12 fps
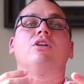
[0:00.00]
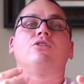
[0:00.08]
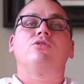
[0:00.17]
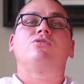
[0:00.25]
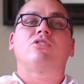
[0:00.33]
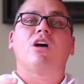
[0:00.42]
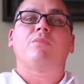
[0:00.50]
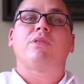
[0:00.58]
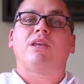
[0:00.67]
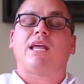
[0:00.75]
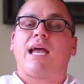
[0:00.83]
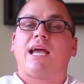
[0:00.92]
Do
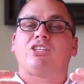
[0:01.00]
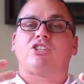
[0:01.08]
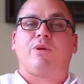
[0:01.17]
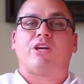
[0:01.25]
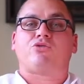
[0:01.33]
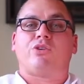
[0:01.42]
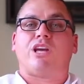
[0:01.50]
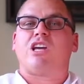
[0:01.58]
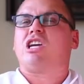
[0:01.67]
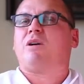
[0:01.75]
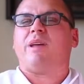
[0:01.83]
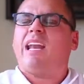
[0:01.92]
something to add some extra
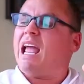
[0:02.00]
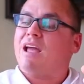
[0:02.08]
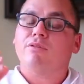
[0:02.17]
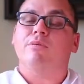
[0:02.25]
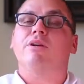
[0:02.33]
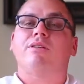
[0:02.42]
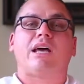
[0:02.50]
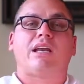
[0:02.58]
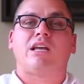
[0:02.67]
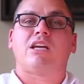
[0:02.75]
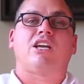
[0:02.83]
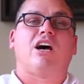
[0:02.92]
income, and every bit of
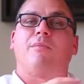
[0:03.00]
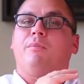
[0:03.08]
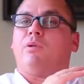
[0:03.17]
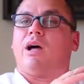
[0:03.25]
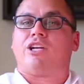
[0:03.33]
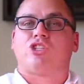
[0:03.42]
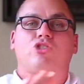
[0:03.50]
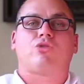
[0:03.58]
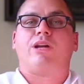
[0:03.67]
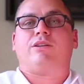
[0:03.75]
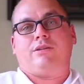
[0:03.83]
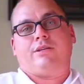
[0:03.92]
that income, apply it
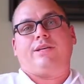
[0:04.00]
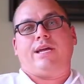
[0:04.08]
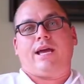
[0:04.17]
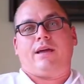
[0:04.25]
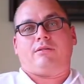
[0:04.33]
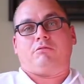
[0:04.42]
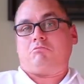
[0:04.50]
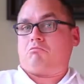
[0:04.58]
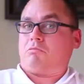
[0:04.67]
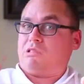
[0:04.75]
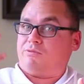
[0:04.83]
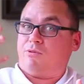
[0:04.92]
straight to the debt.
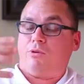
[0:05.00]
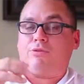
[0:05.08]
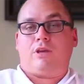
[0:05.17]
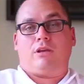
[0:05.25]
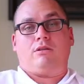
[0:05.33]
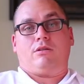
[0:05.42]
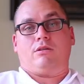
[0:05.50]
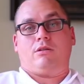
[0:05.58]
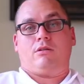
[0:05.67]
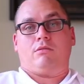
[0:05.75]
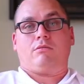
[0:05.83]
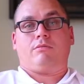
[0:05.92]
It's the fourth thing you can
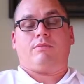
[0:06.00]
do.